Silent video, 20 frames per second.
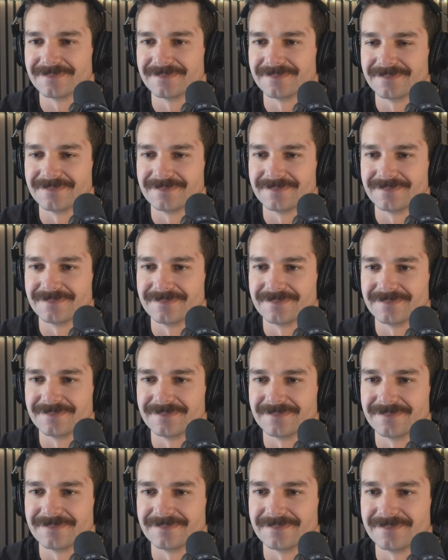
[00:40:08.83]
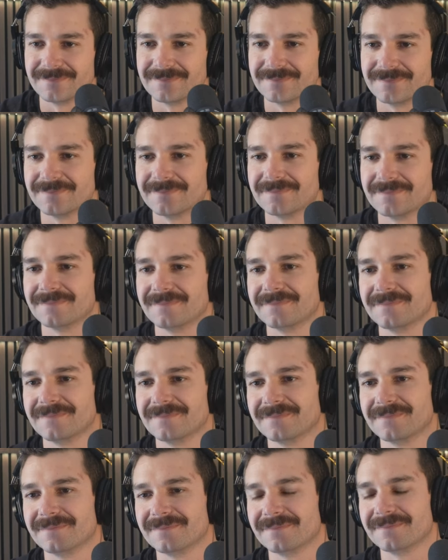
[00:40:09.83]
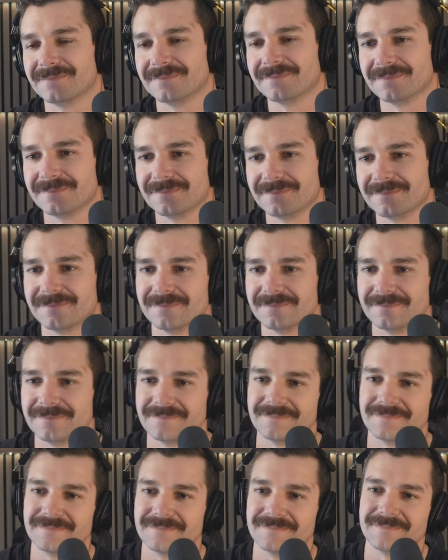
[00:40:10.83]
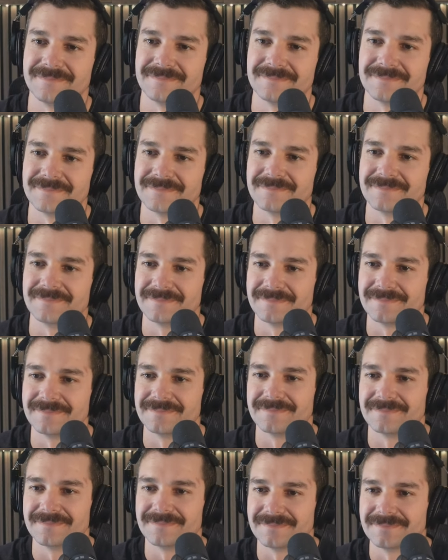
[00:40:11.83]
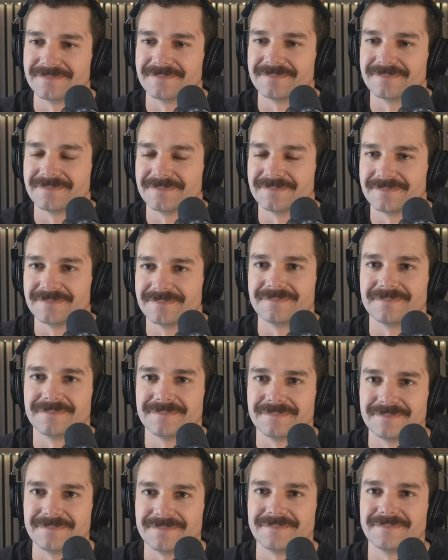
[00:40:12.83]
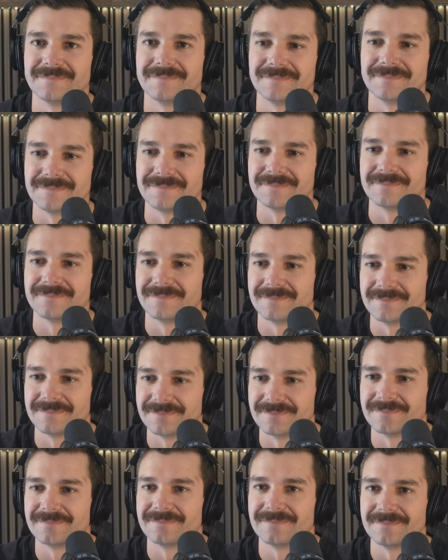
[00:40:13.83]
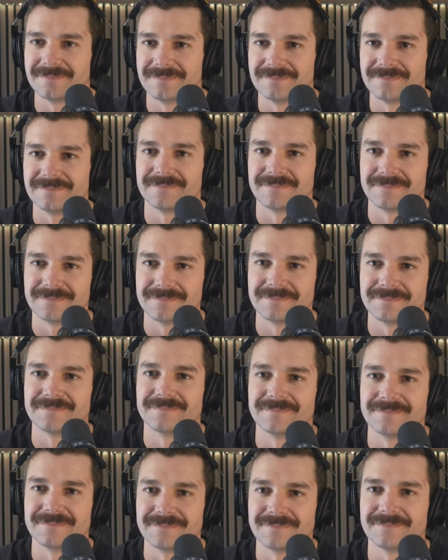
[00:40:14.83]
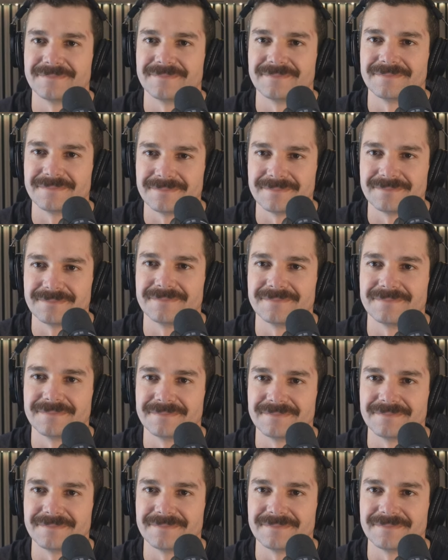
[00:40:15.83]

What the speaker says: (not speaking)